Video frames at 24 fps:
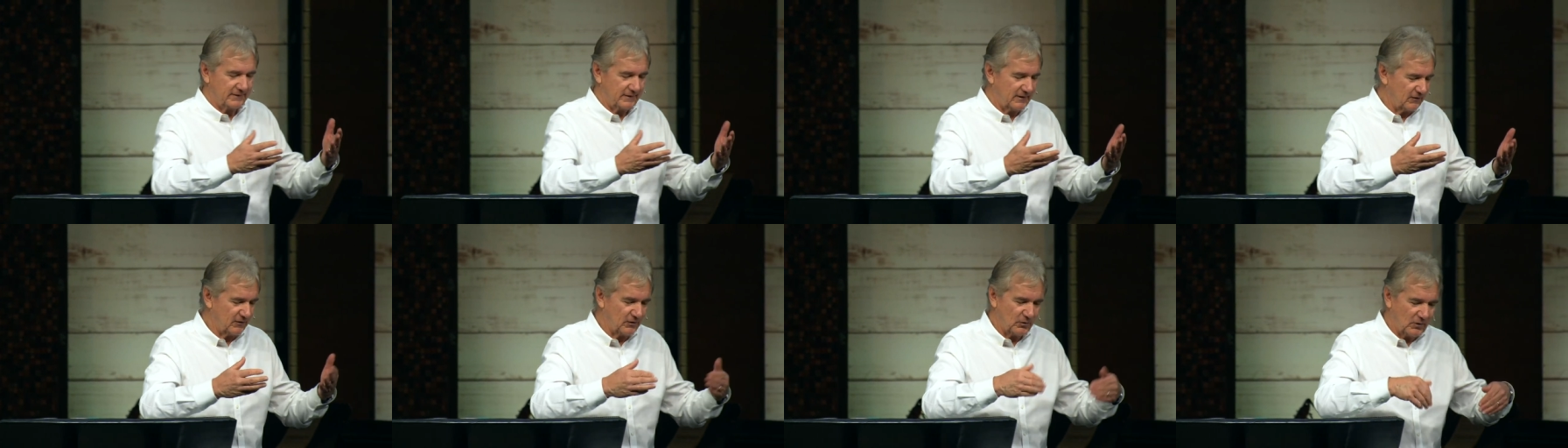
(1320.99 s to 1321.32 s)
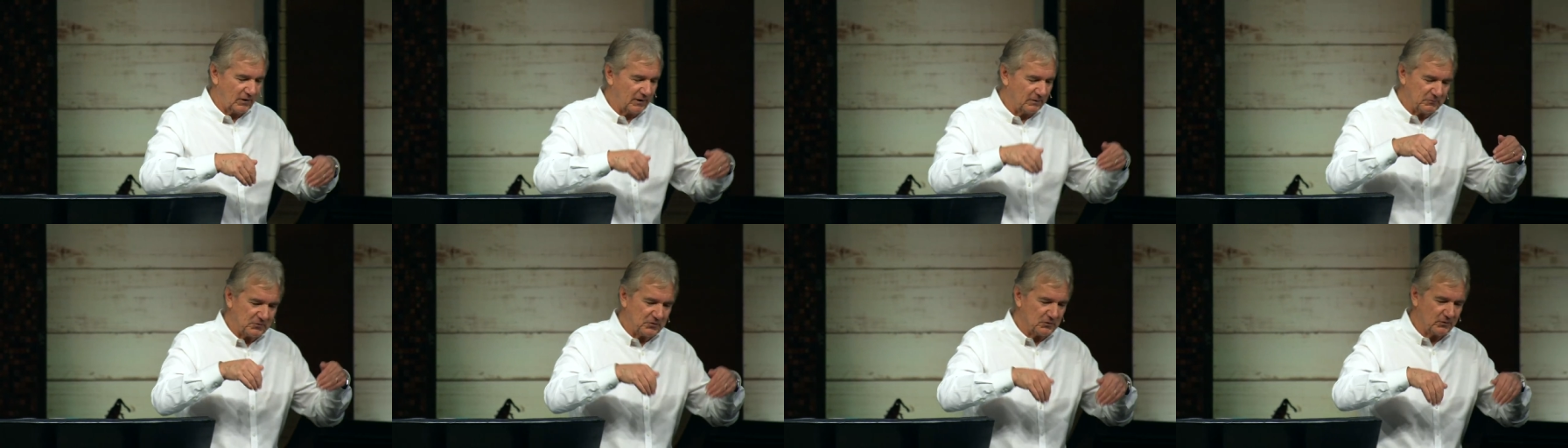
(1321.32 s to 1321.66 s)
I don't know
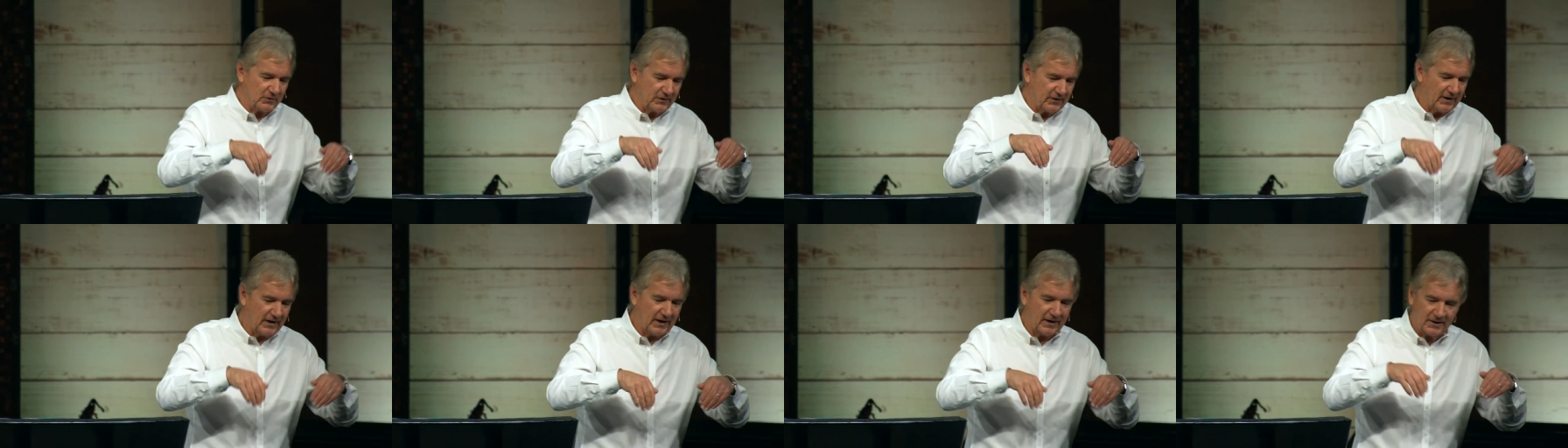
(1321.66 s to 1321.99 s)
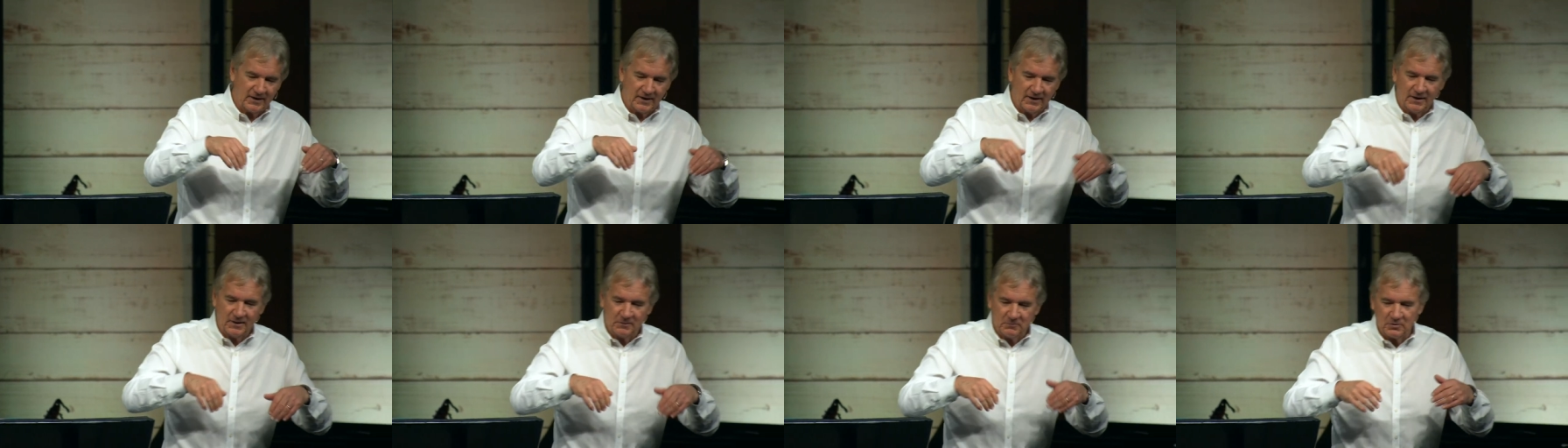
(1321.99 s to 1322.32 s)
why I'm doing
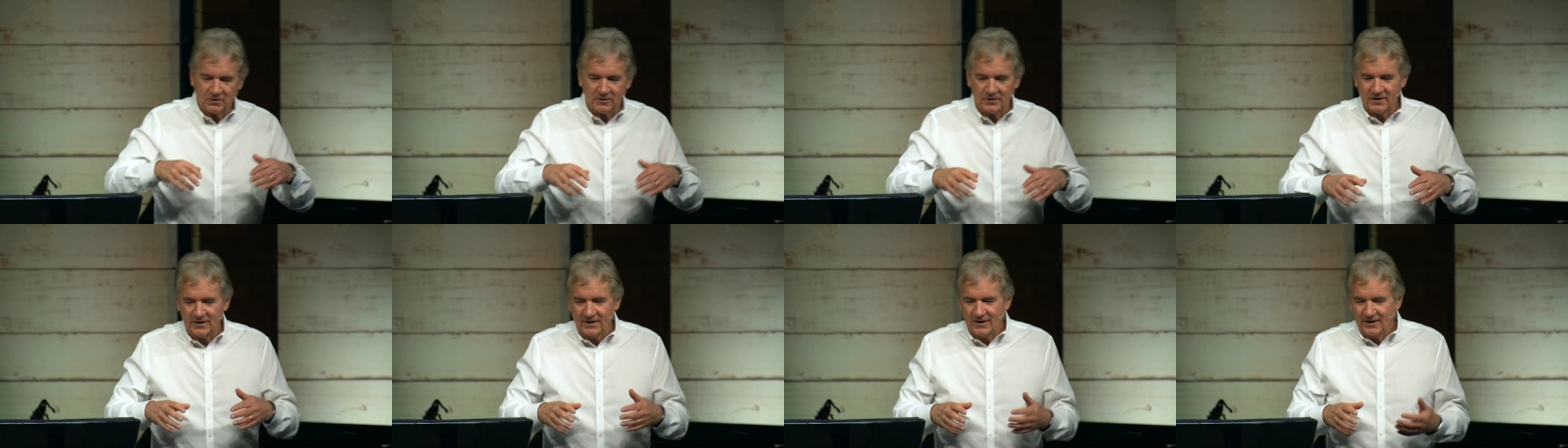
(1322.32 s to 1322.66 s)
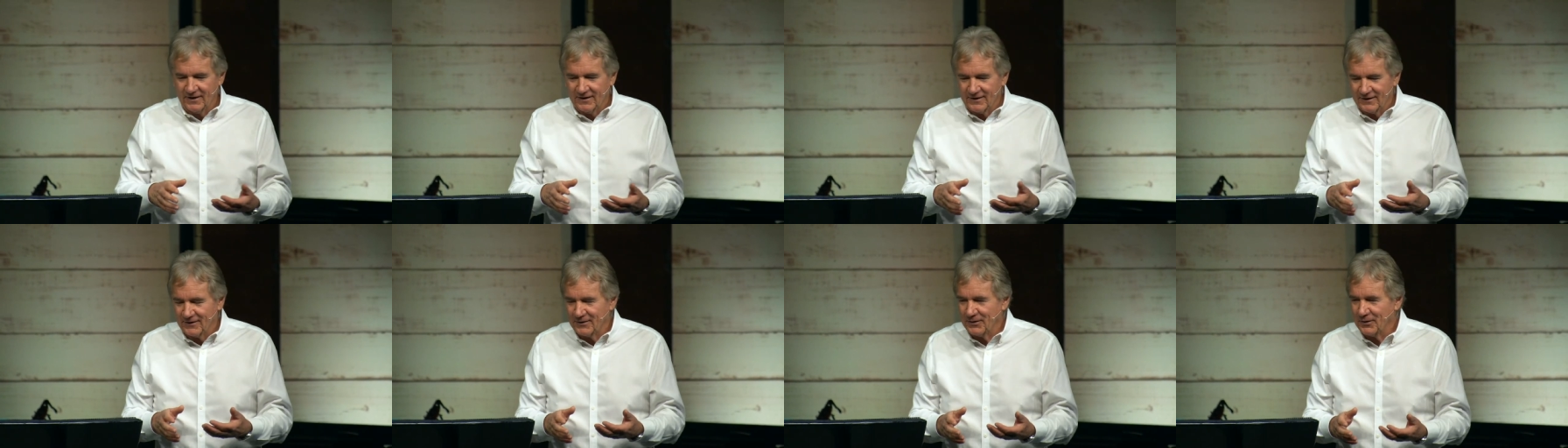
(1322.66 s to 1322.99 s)
that, but
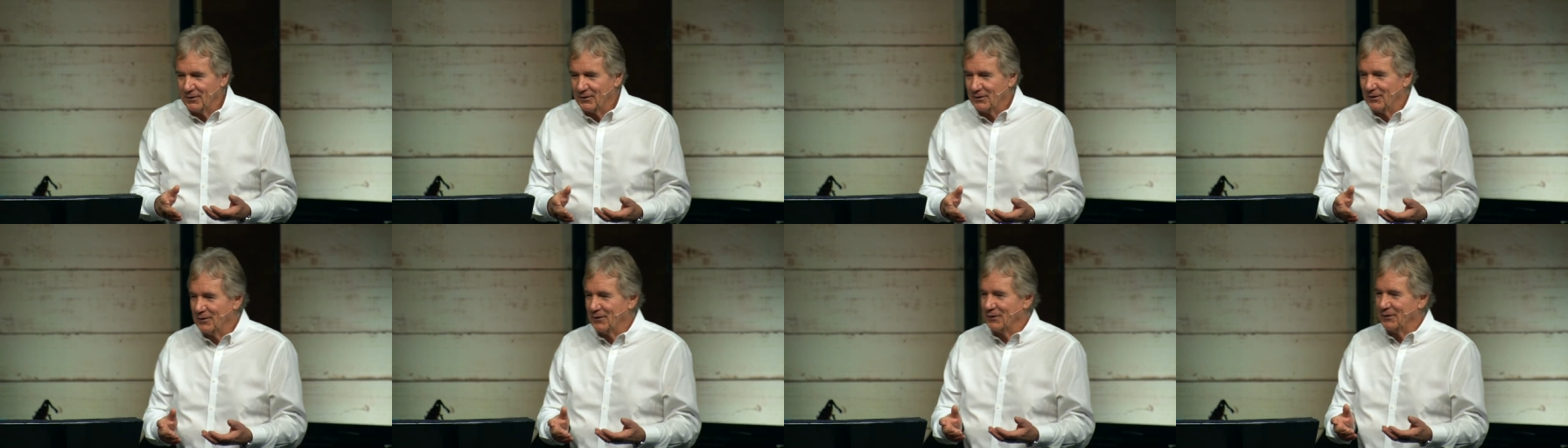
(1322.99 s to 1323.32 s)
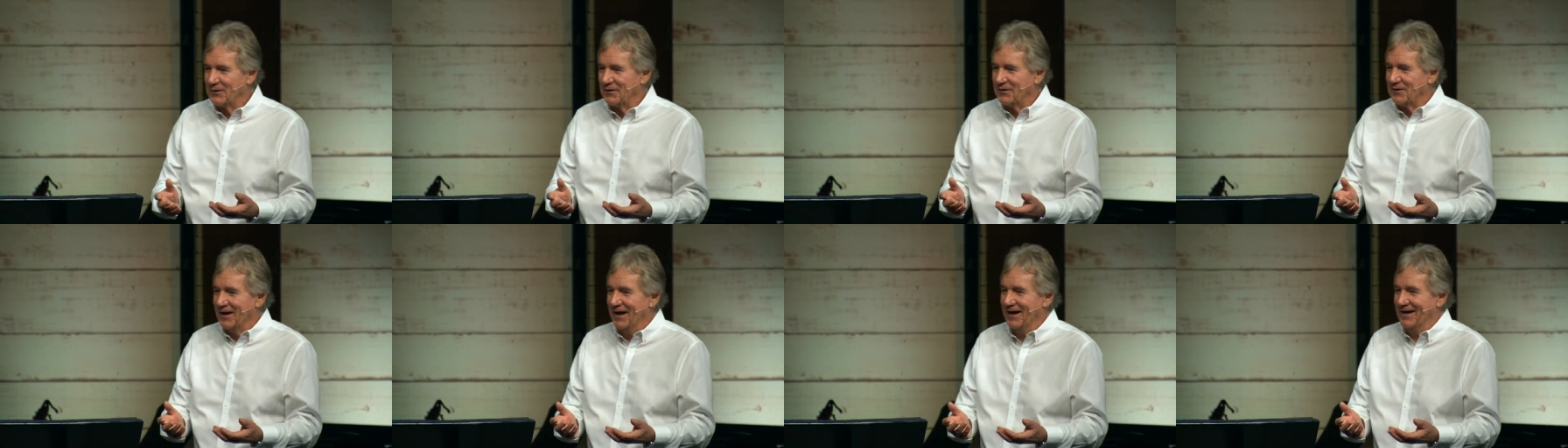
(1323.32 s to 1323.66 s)
little,